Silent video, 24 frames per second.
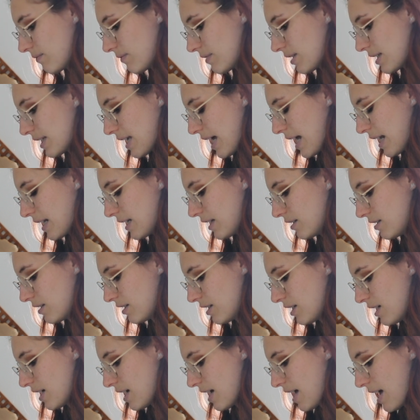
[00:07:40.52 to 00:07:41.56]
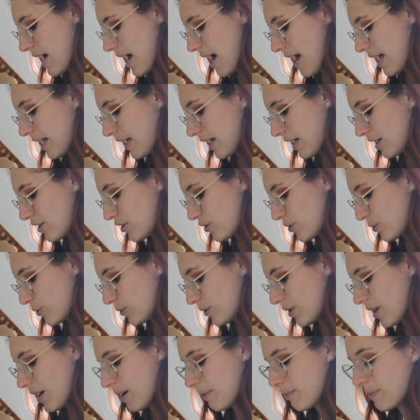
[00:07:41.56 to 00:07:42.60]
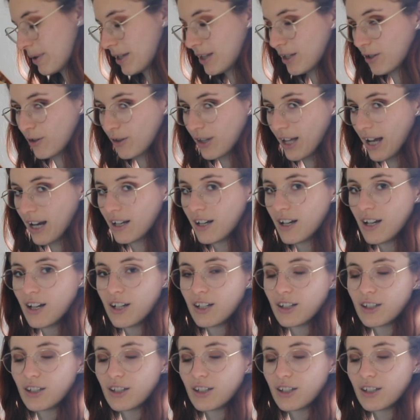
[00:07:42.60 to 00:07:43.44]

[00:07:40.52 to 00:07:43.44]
sunny, I can shoot a video there.